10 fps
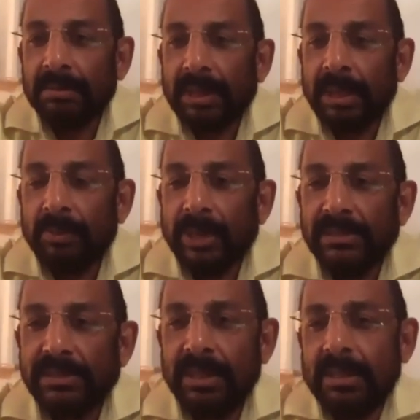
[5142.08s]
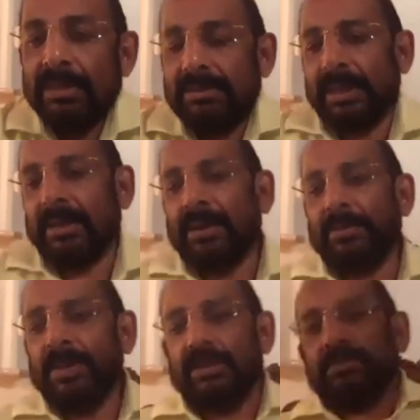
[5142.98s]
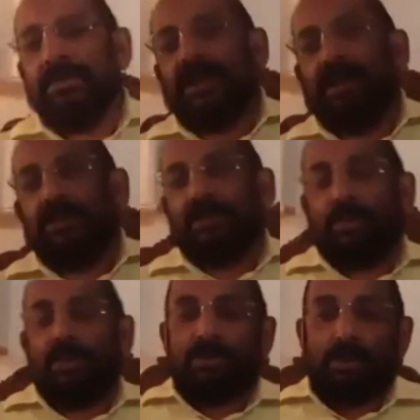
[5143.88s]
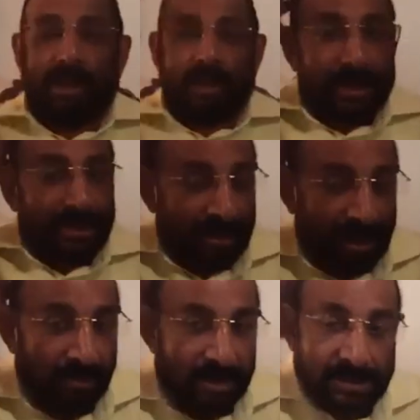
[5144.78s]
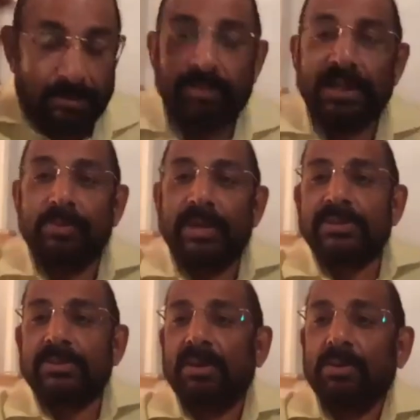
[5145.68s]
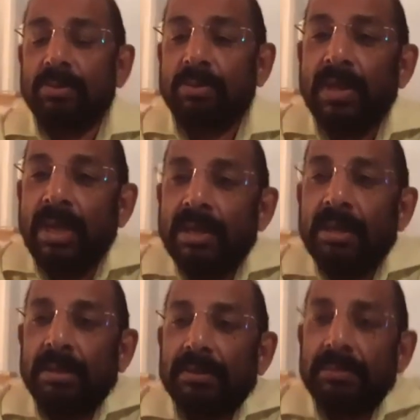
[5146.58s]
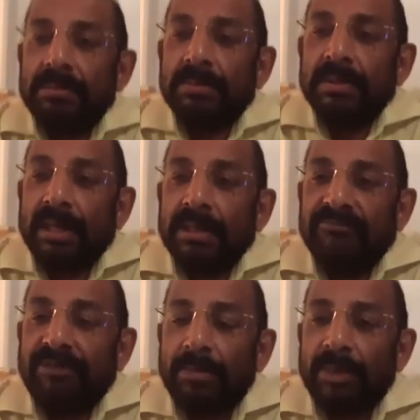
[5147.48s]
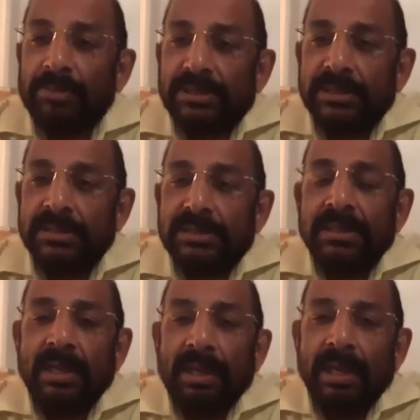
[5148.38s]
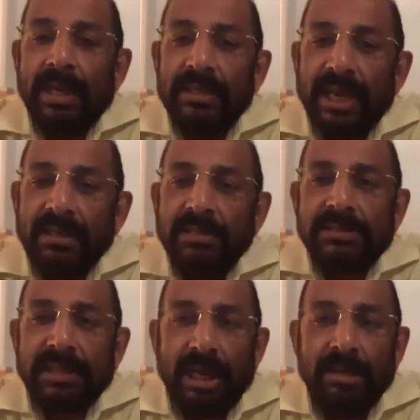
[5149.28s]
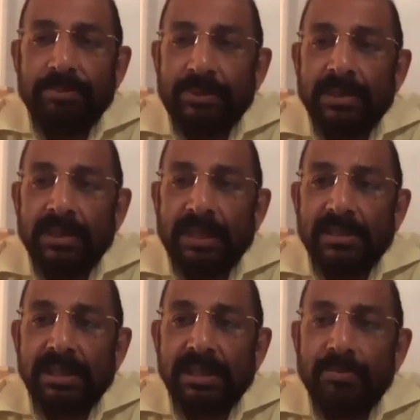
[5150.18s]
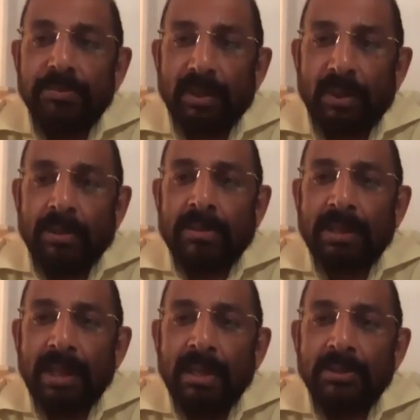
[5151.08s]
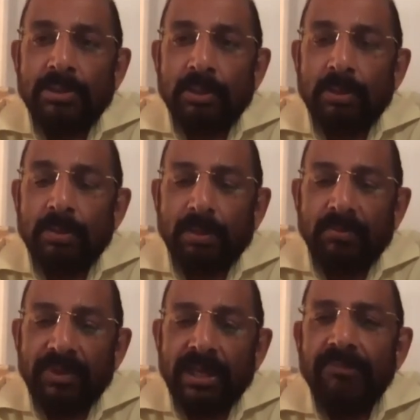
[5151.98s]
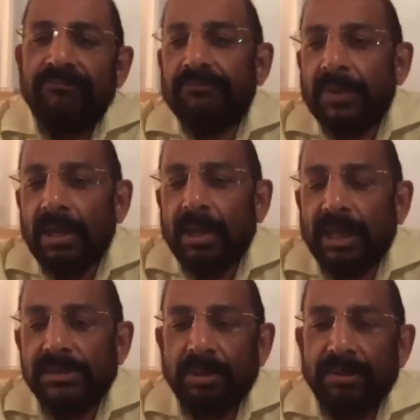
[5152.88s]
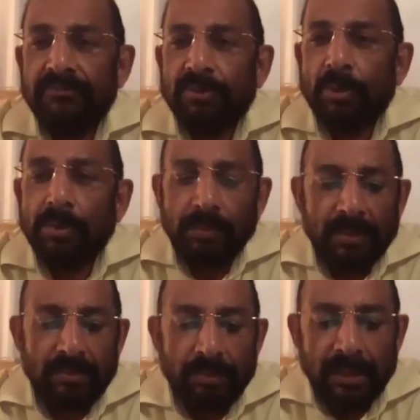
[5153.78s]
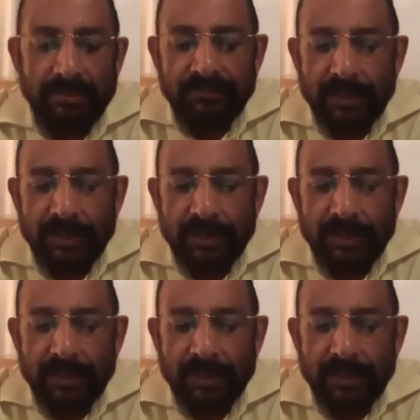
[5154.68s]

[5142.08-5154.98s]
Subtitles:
advisory thing. I mean, he used to also come and give us some advice on how to run the family business. And that has helped. That has helped a lot. So we have, as we have grown, we have,